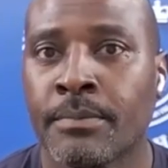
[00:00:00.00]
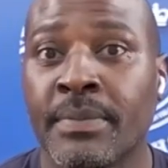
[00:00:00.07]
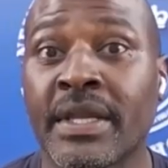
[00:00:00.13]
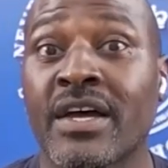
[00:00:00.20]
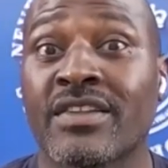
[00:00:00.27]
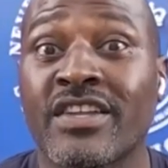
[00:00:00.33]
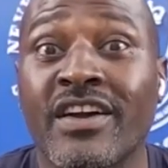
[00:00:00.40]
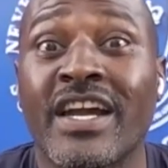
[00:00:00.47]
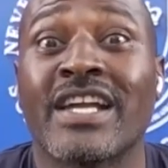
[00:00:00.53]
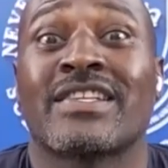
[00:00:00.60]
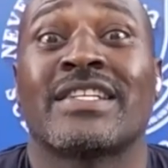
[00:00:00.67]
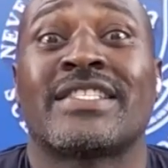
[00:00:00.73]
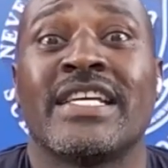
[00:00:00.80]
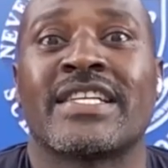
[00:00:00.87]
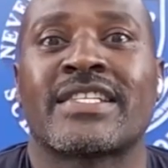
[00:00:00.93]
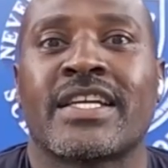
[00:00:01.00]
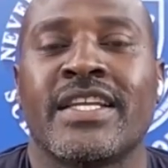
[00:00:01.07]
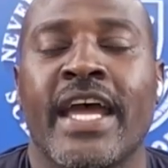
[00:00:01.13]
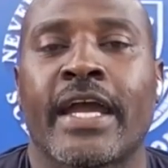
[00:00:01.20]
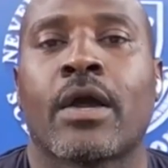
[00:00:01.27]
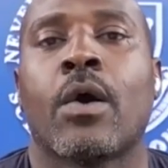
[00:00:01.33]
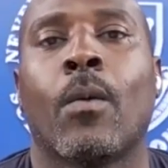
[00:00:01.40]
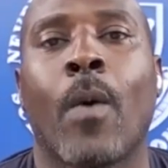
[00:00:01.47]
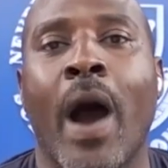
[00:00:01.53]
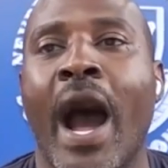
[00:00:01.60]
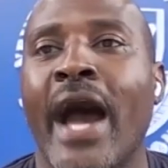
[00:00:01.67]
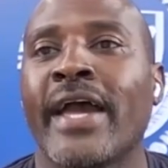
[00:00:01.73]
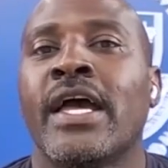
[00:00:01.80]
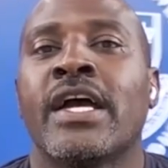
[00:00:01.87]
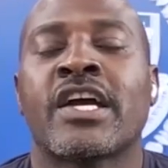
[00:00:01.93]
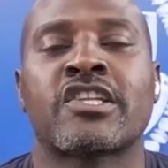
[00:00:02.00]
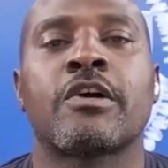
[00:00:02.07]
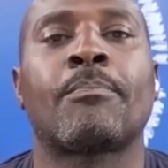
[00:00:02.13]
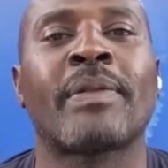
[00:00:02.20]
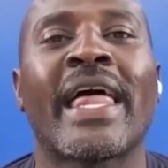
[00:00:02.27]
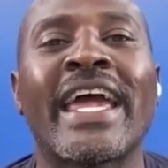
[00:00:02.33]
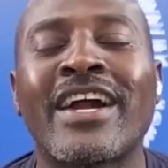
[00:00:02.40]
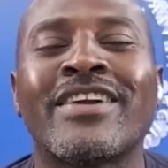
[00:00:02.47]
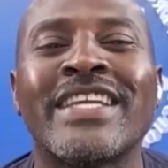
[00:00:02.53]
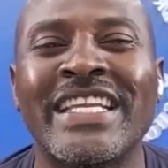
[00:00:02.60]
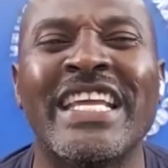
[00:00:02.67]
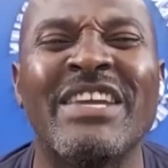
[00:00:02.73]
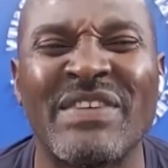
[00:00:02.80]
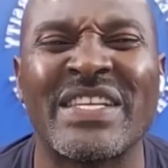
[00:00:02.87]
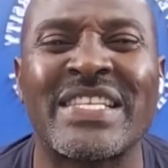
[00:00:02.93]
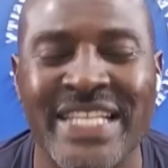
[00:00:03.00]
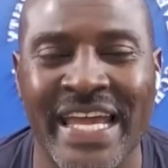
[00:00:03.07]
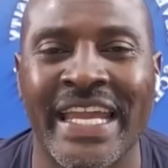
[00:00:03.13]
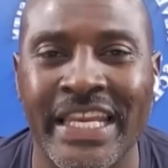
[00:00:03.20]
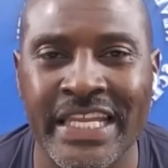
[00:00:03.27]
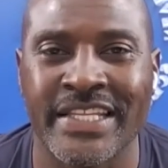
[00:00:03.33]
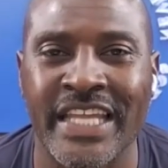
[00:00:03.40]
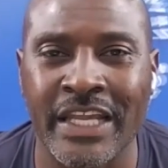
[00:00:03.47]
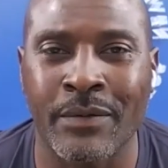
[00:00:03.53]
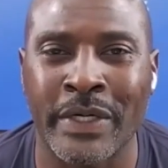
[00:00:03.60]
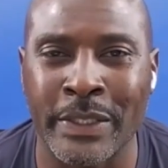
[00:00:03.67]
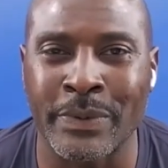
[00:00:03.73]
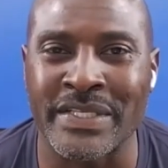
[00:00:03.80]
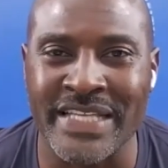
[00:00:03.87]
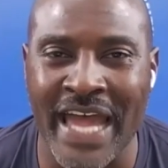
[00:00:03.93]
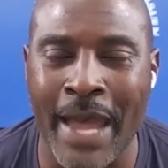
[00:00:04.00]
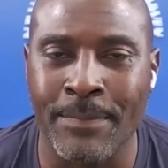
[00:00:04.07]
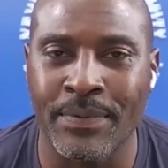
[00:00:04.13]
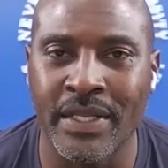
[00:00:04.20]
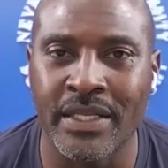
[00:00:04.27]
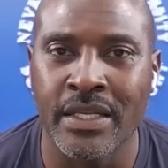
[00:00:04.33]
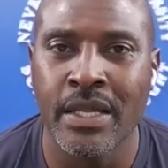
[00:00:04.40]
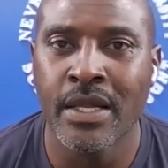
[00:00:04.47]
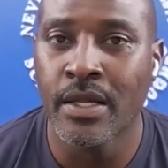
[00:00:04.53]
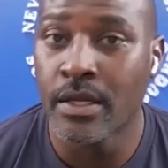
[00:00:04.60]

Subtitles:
Because there is a disconnect. Why? Because the player didn't even say anything when it was happening.